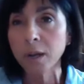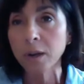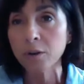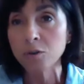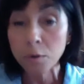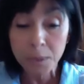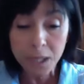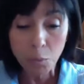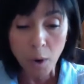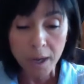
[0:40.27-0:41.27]
and
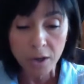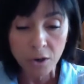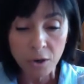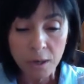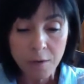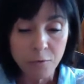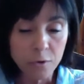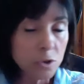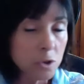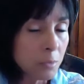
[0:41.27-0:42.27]
contributing writer for
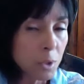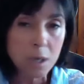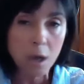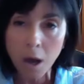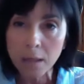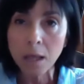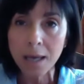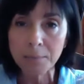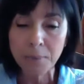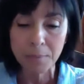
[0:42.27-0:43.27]
numerous
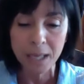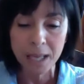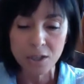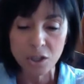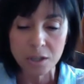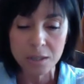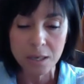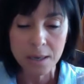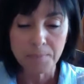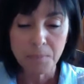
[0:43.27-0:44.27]
online publications.